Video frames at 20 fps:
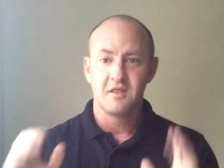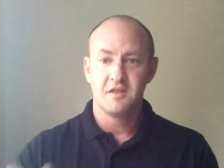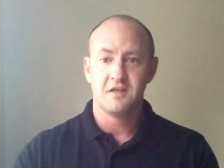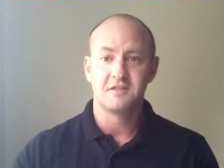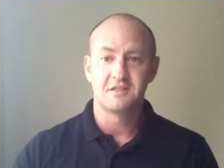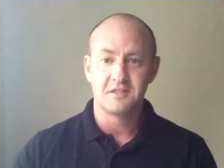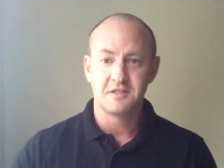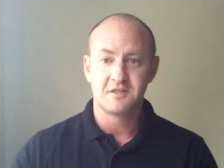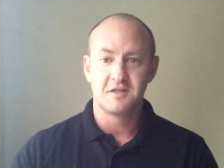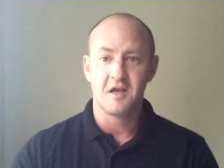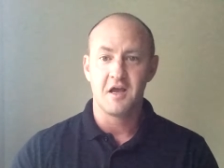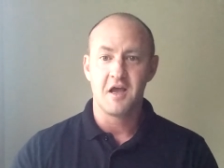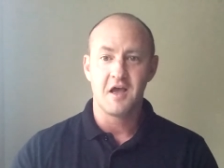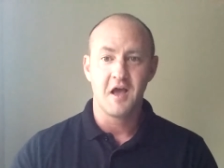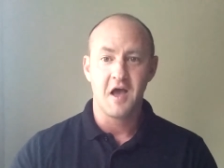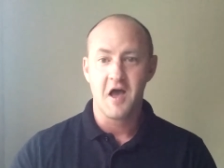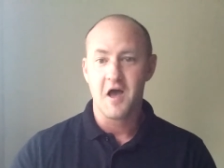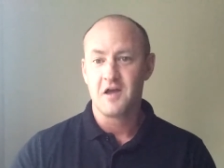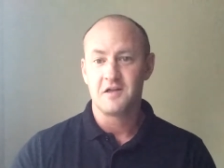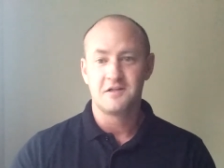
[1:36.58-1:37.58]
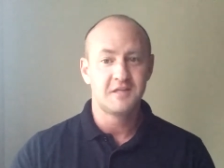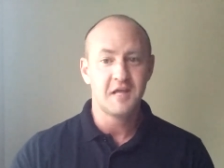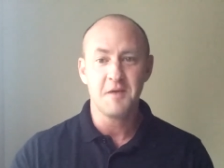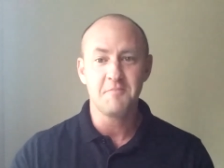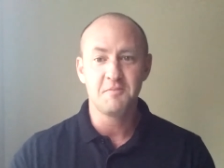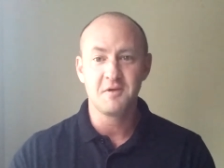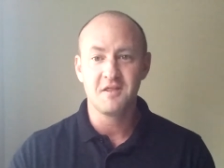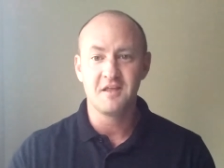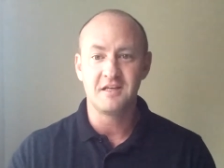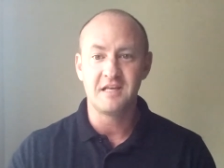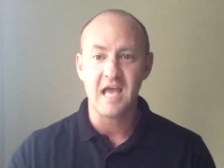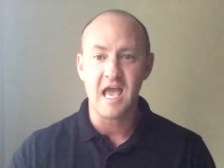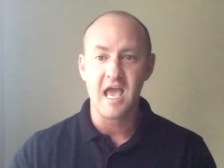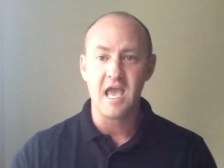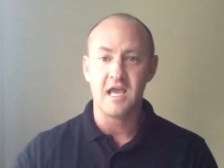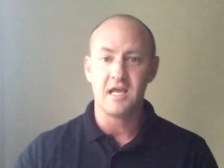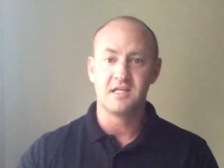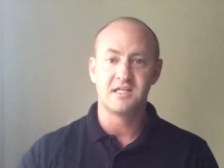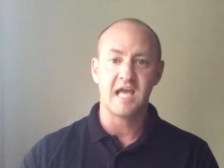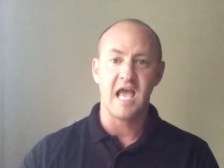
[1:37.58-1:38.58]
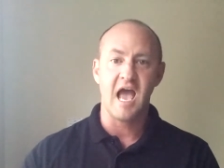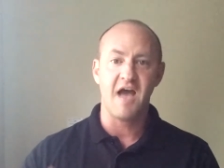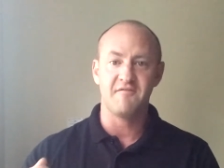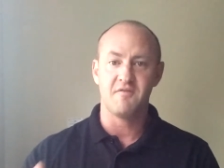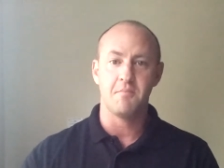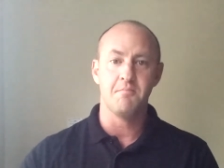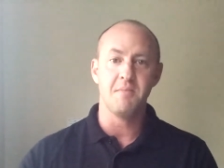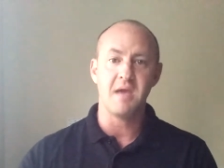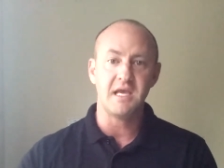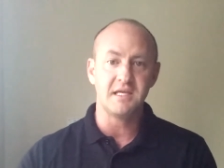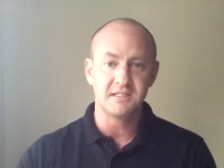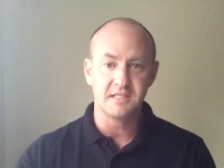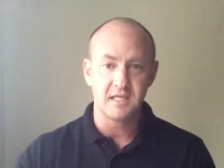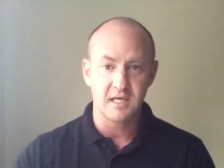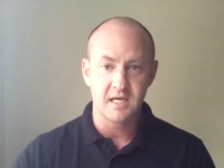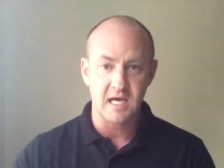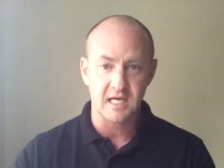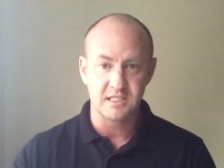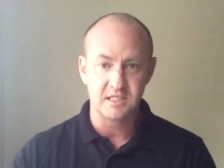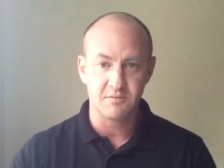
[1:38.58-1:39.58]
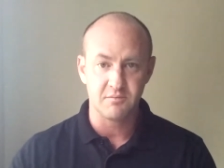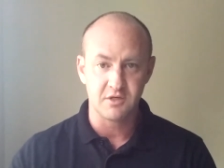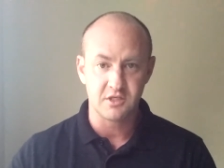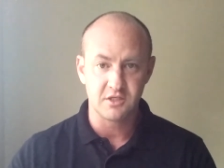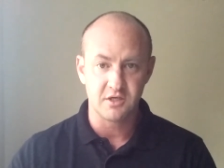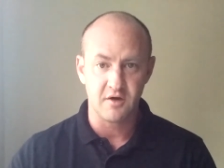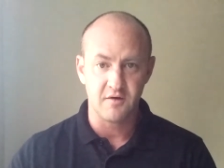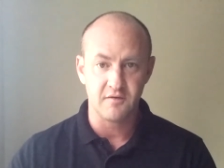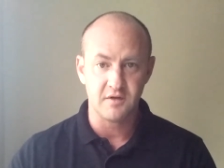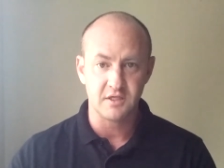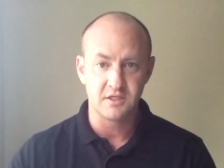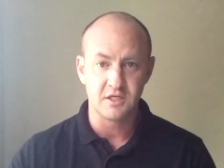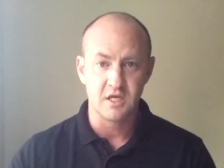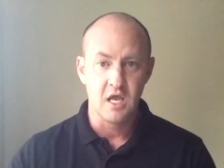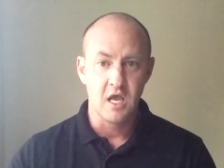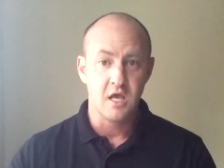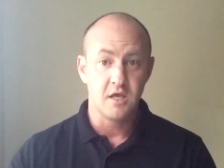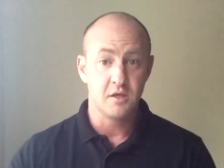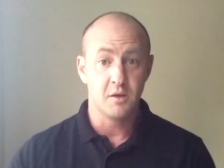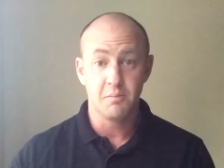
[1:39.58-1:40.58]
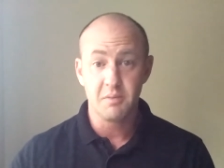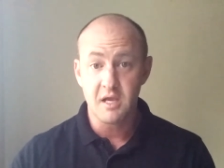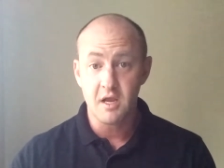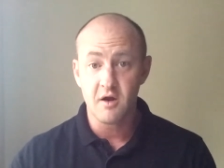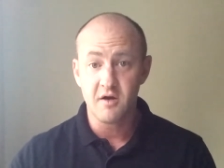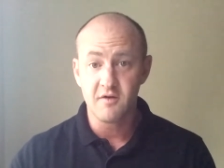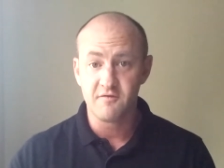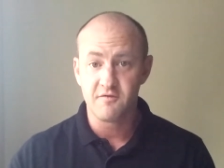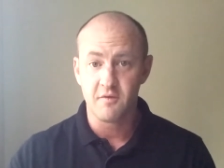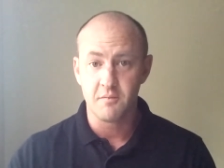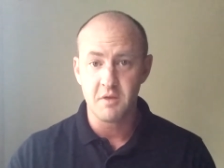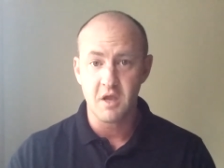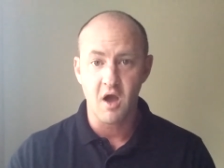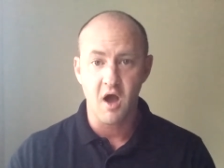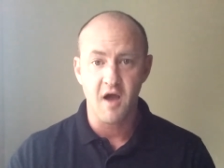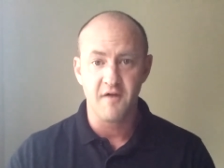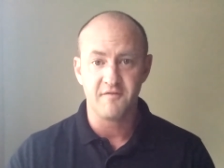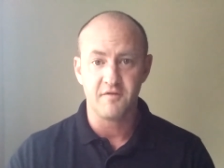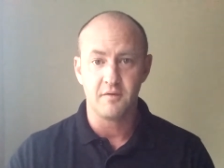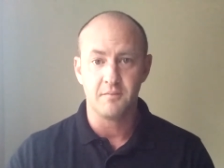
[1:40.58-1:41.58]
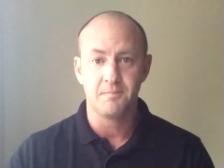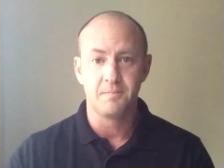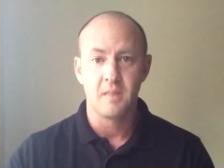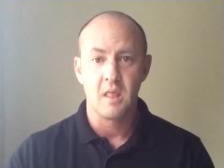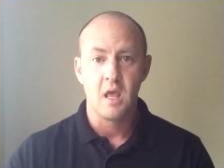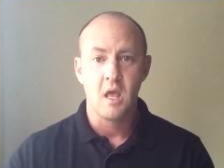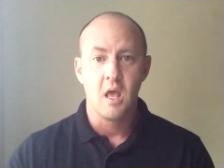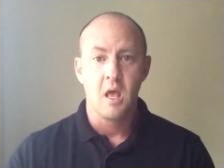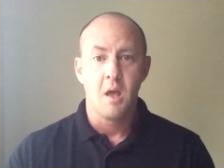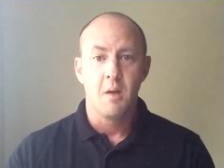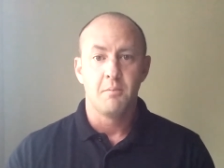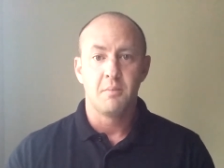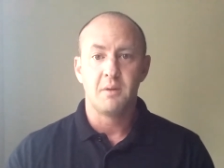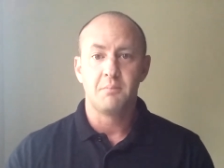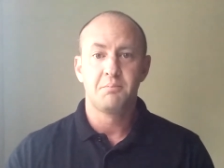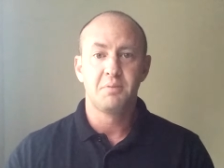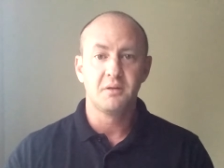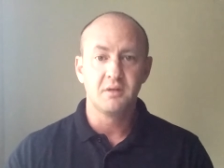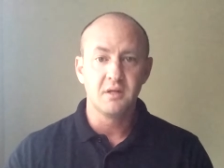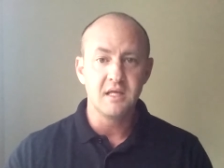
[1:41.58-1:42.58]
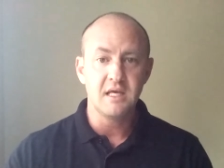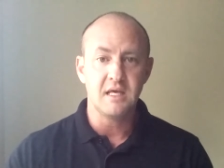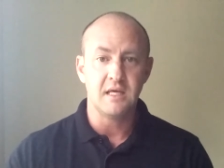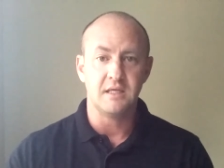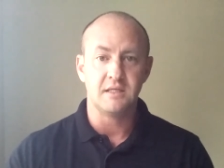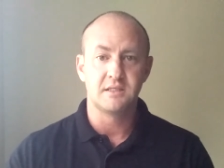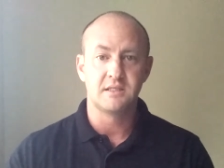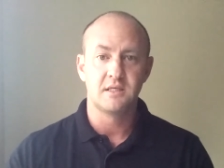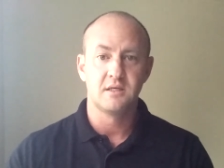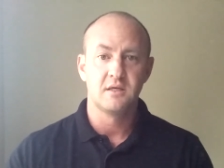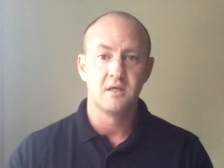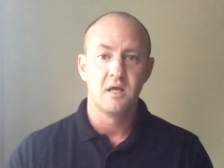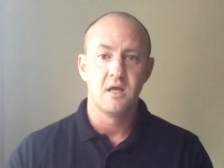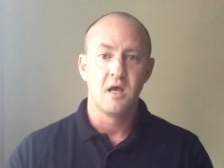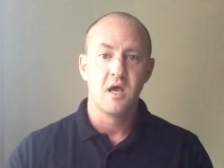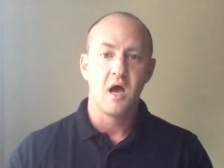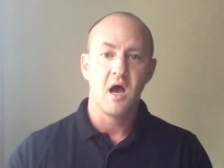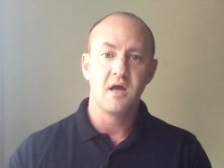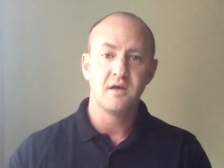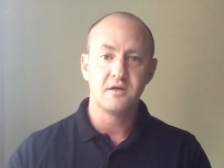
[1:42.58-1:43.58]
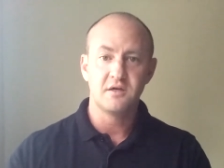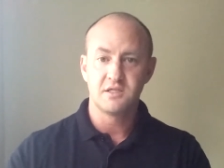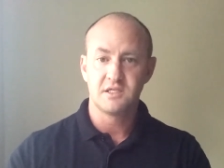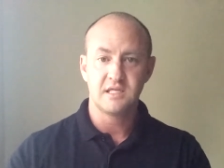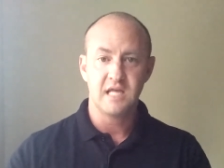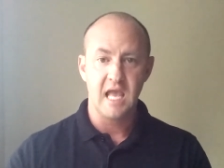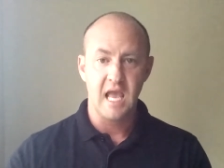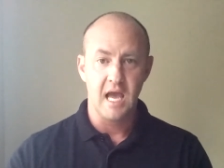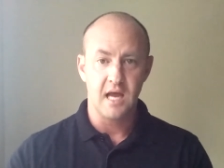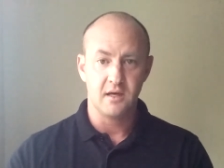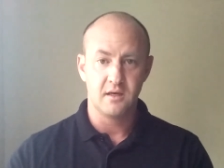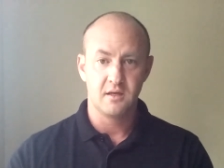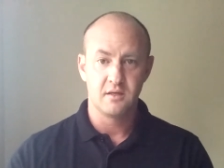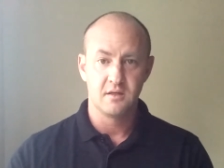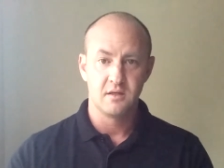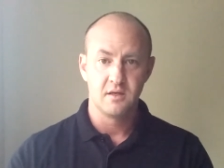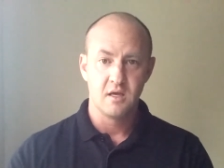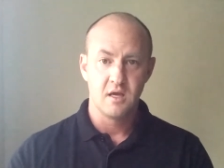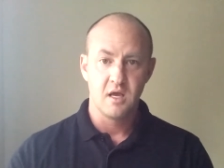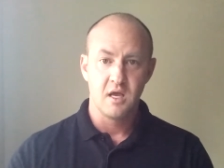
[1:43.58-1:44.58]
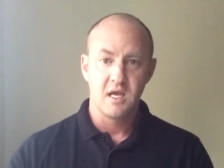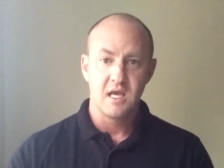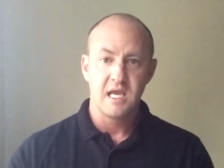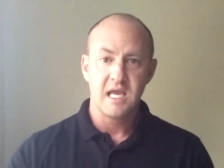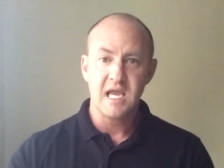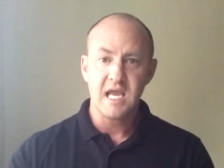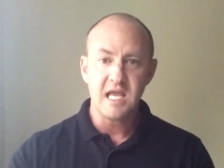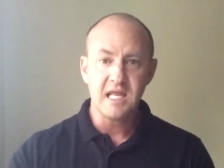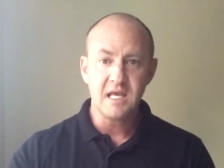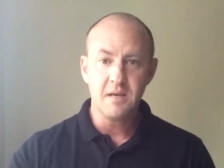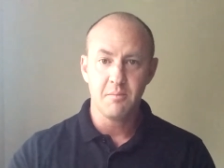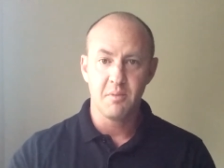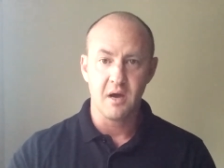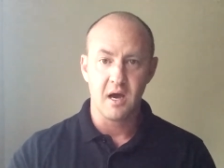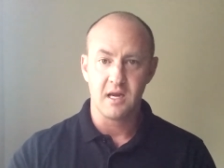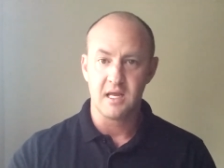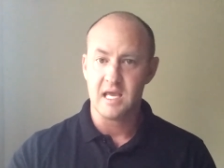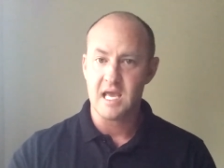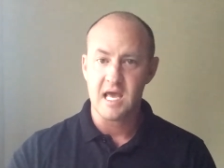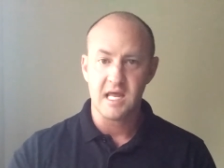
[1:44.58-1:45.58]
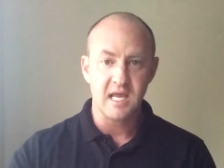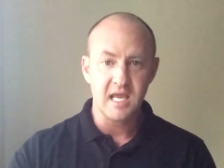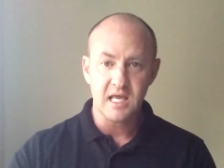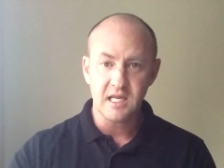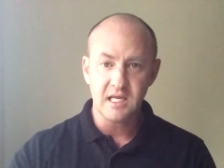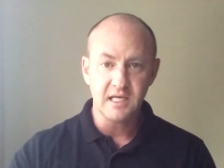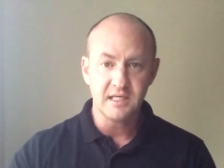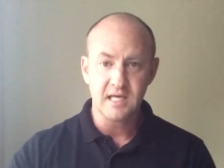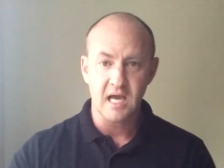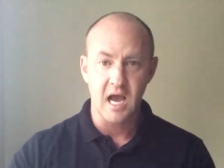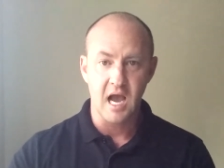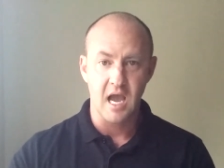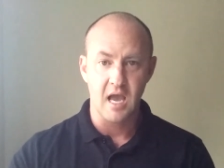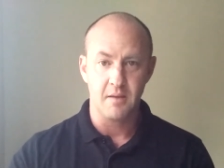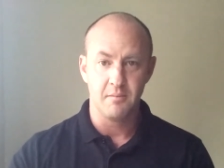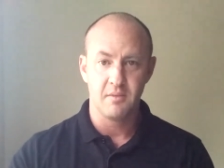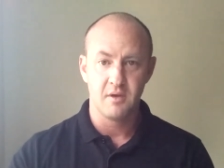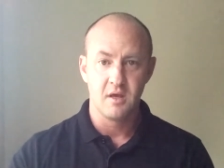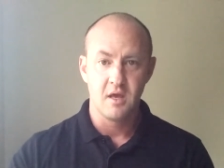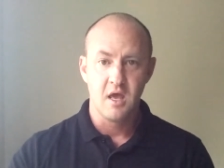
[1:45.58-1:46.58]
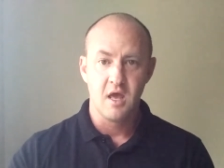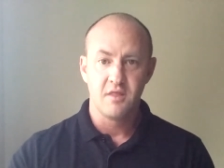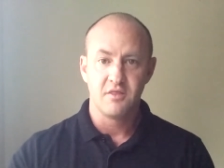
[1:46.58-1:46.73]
This is the uh, tip of the day to have amazing customer service. You'll be hearing from me often, but please understand anybody at any time.